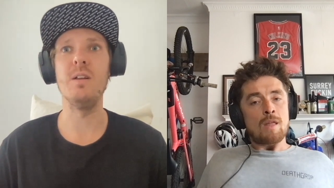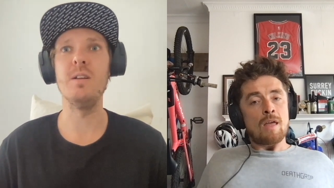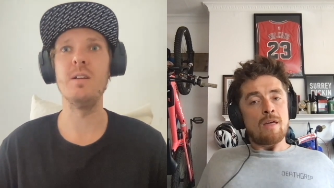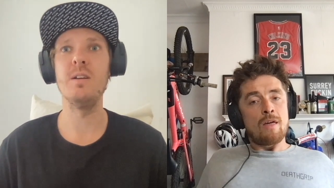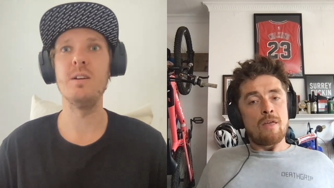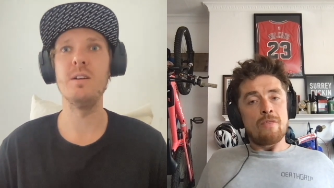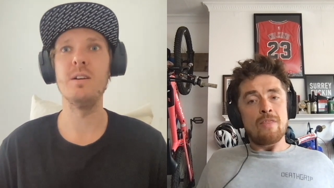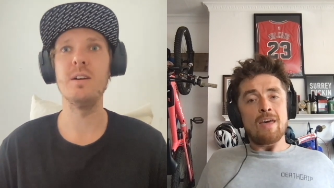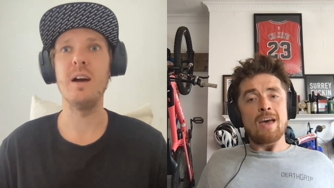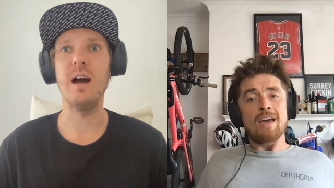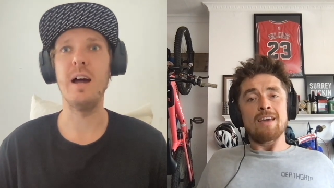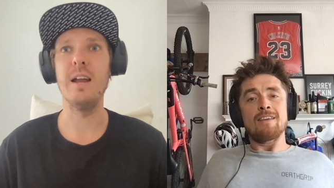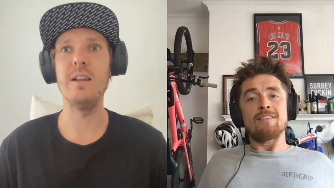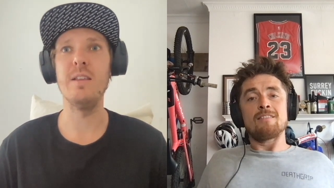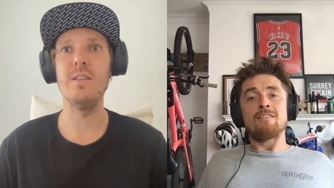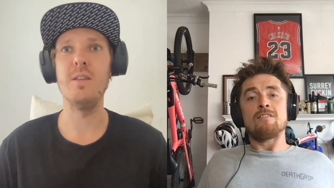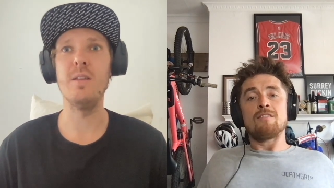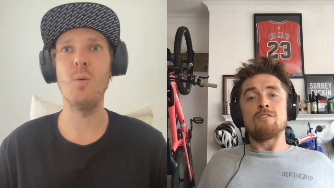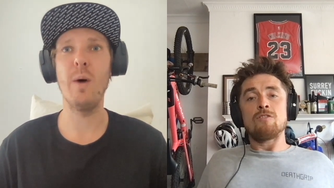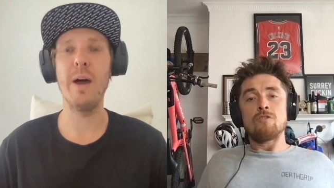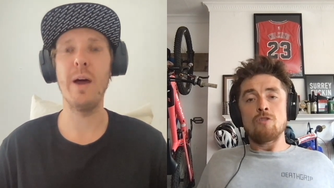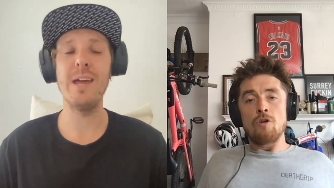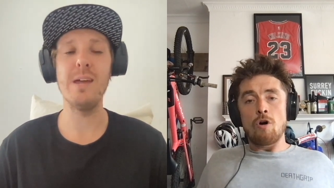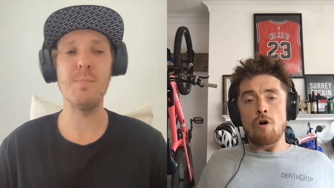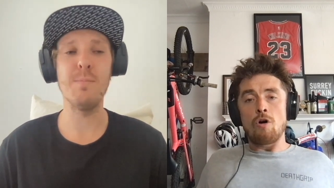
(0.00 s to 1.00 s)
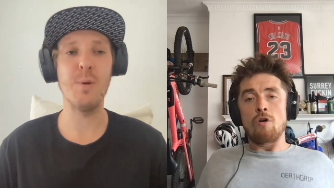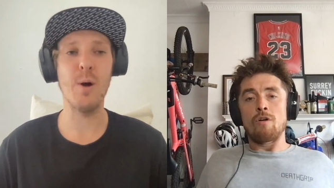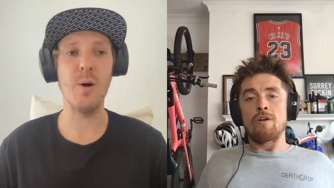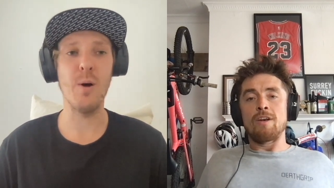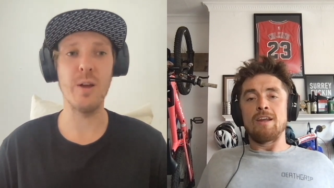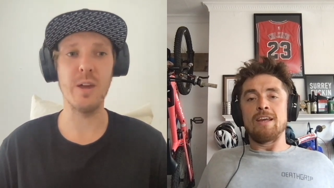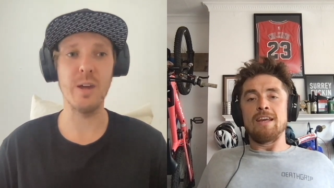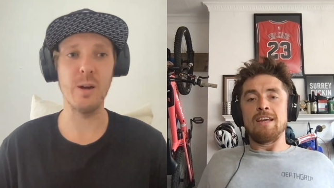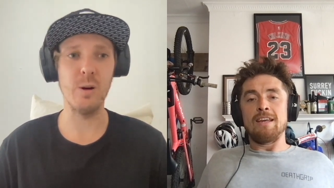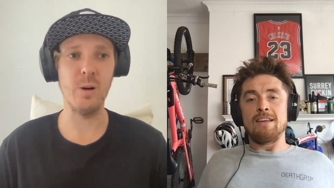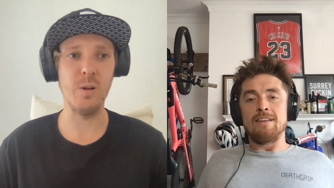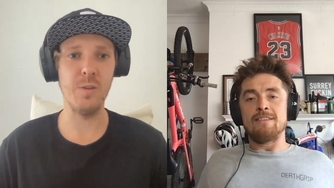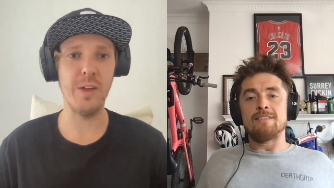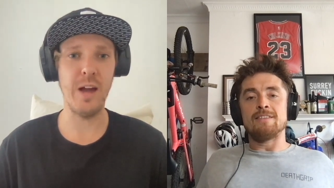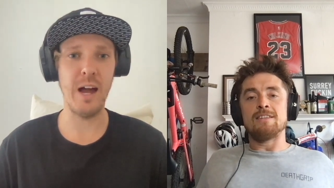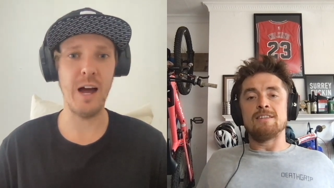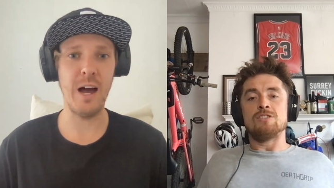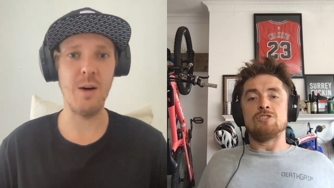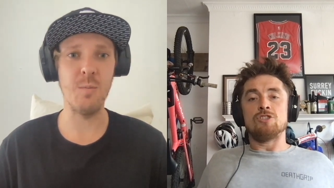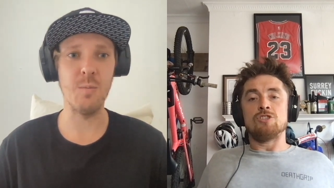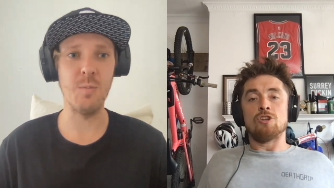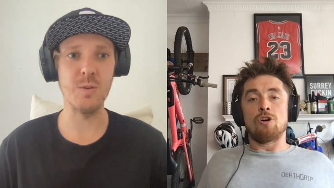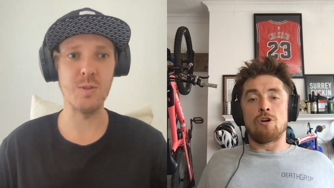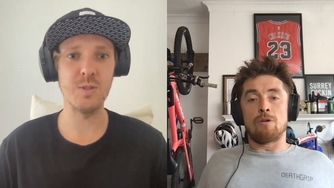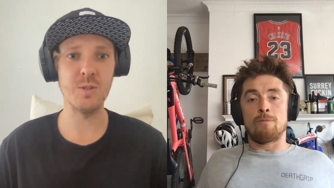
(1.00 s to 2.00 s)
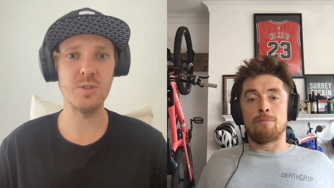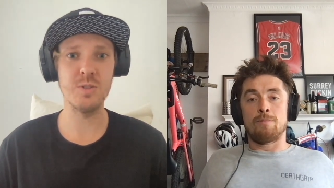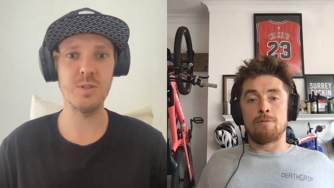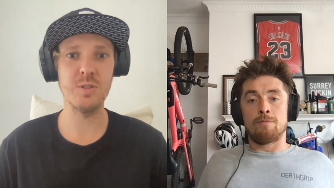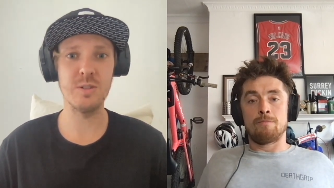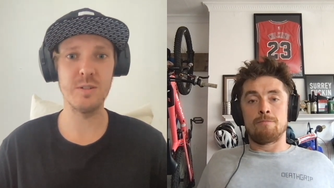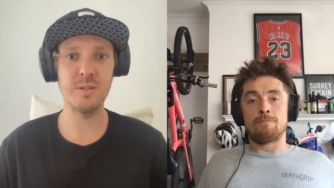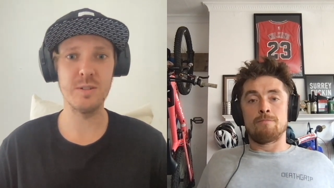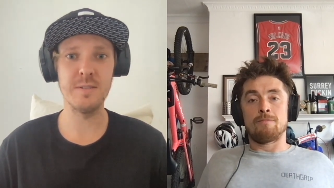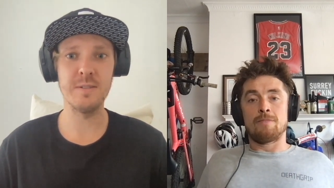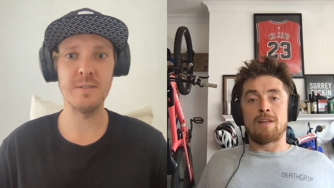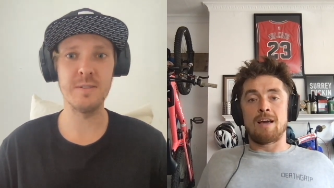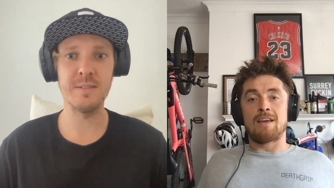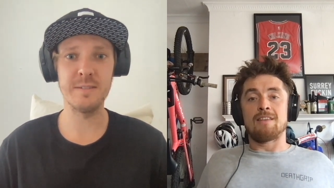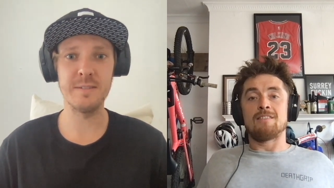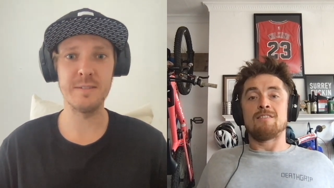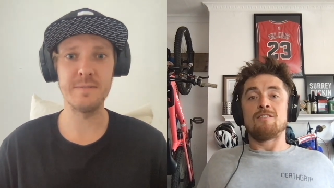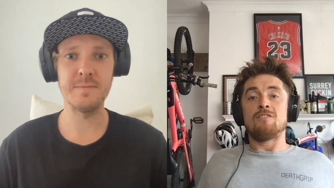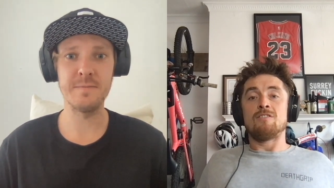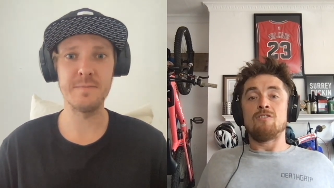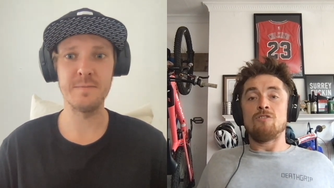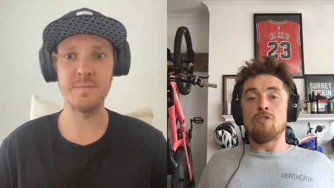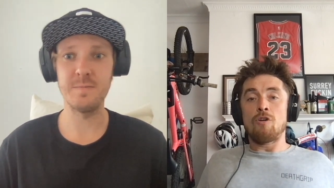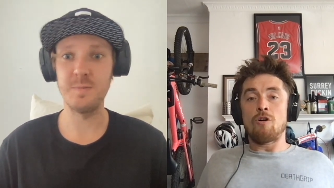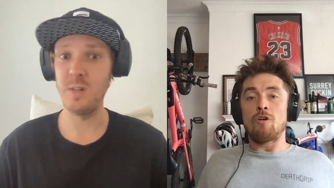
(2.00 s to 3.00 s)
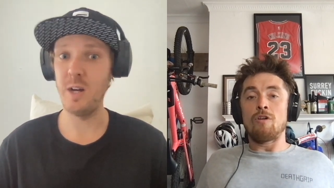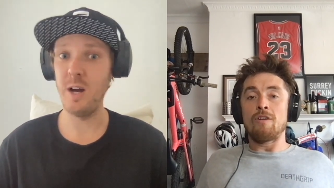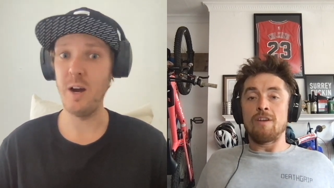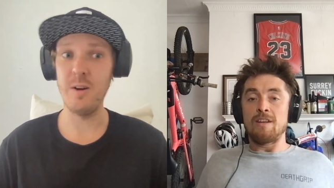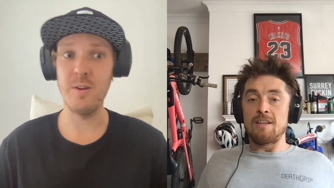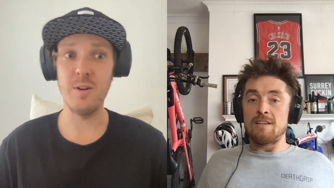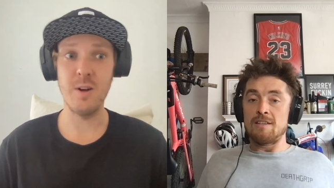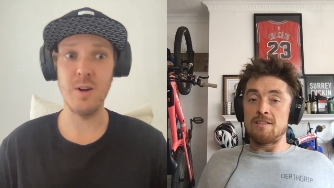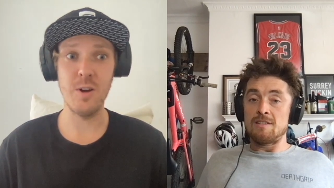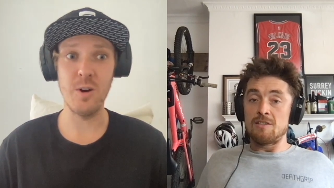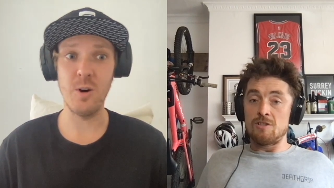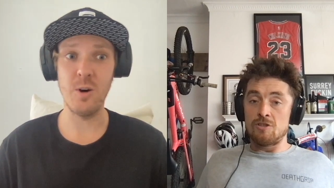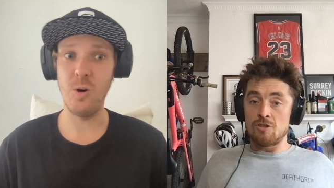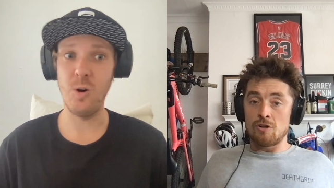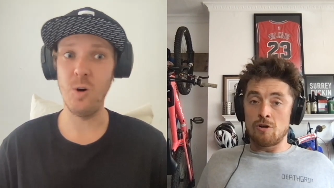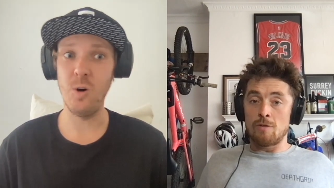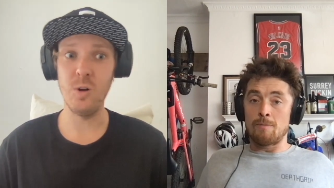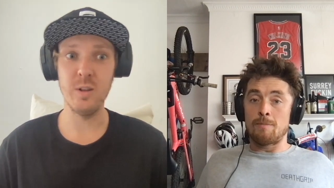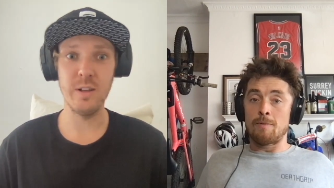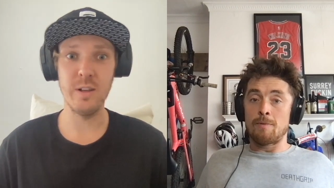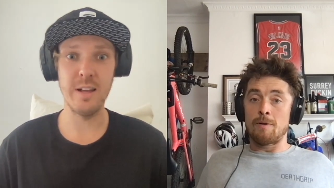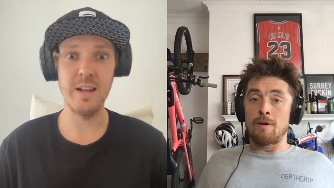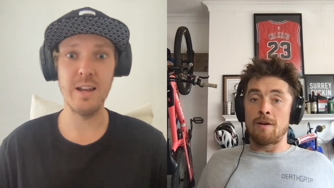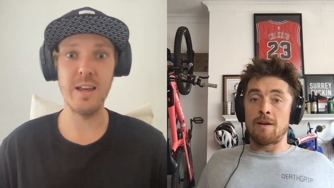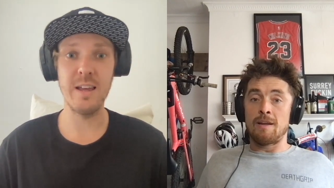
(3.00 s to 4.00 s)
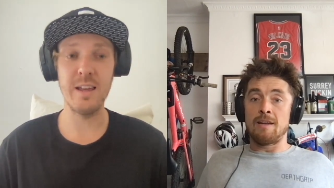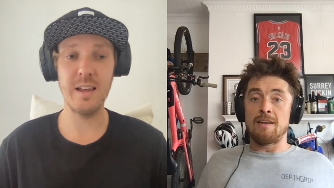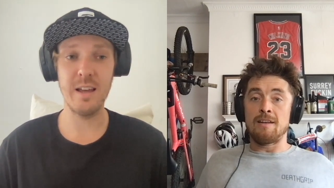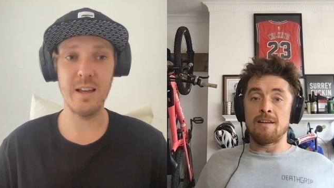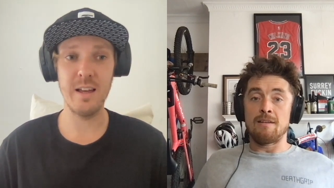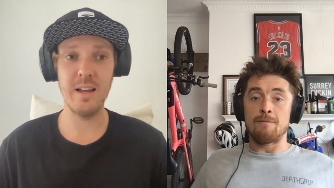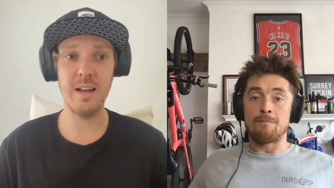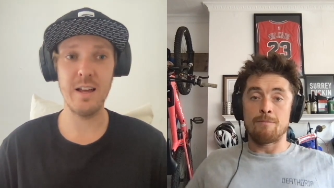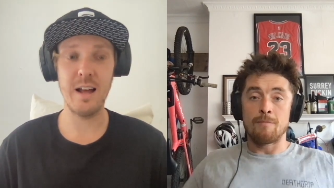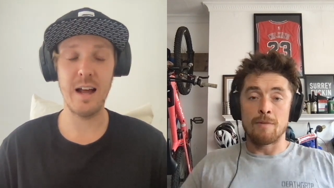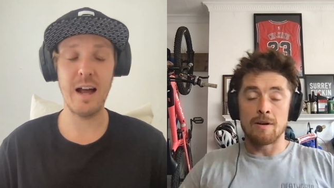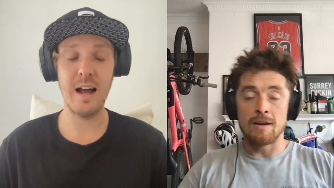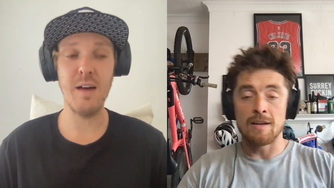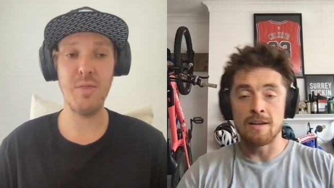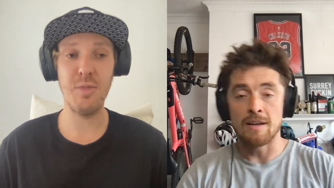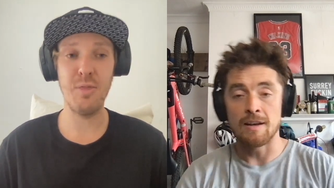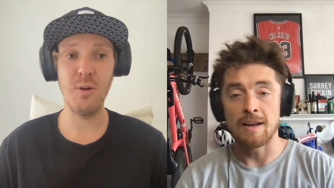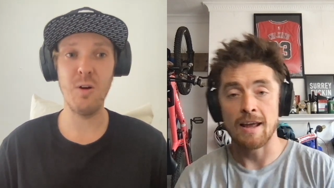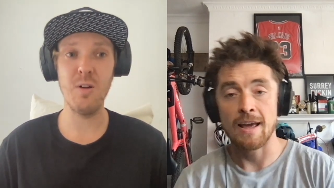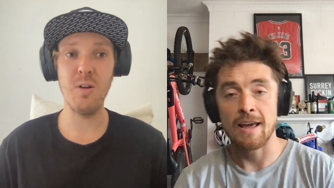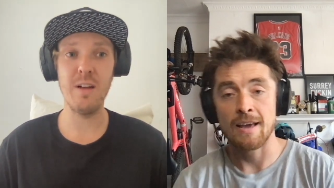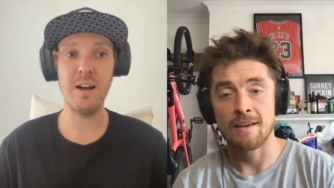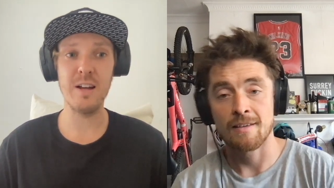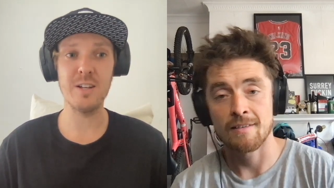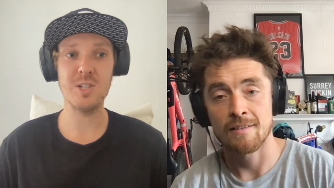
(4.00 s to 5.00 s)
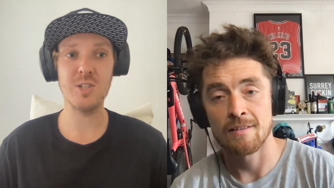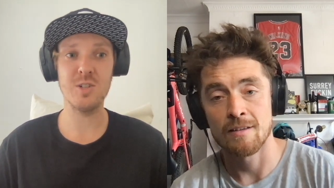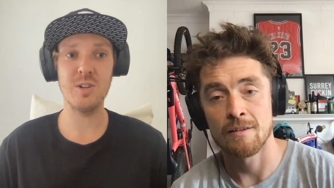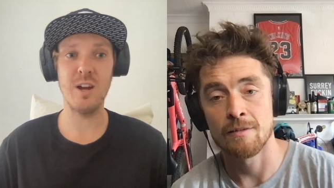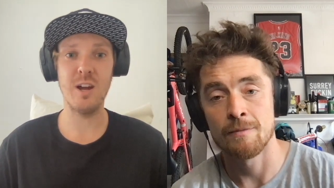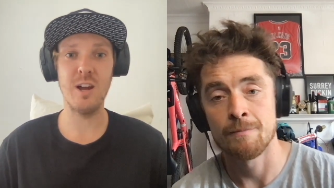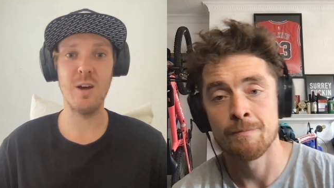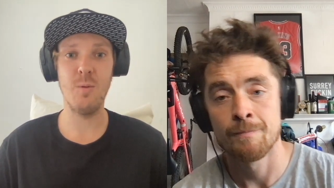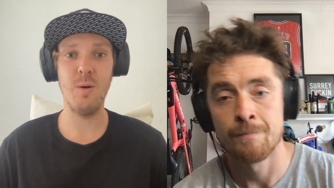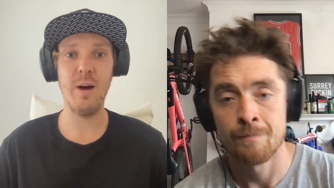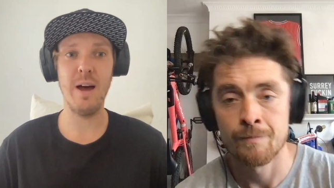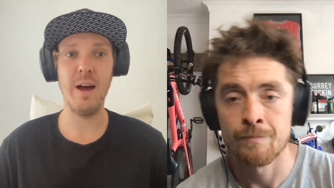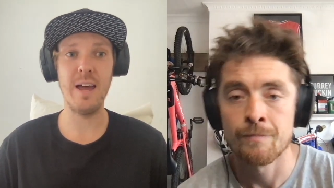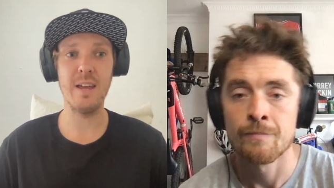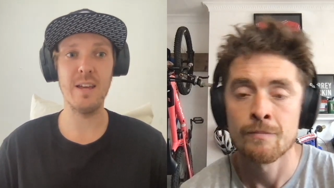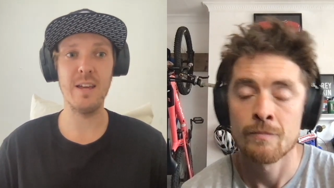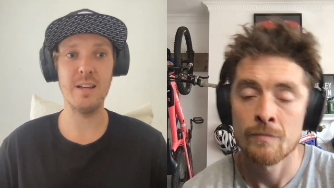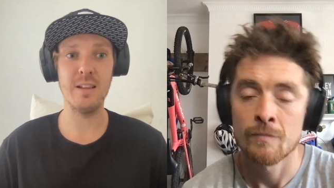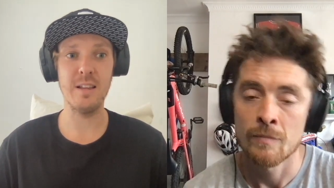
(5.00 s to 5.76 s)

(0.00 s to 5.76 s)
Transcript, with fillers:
Speaker 1: And that is and the not way he broke an it all down job. Was, that is not no, an easy not at job. all. And it, he did, he I did thought excellent. that straight away.